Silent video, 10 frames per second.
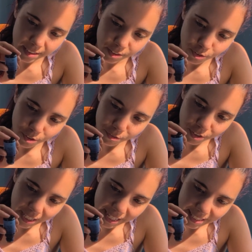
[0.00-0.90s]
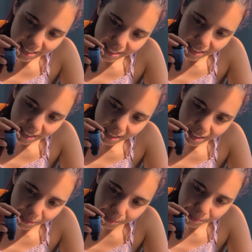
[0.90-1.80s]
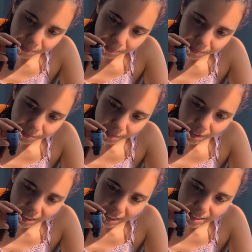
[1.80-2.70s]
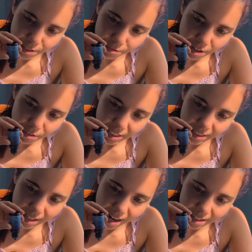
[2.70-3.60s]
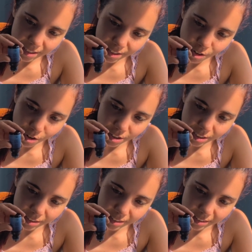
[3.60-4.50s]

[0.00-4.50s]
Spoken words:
I don't know if you can see. It's a very dark oil,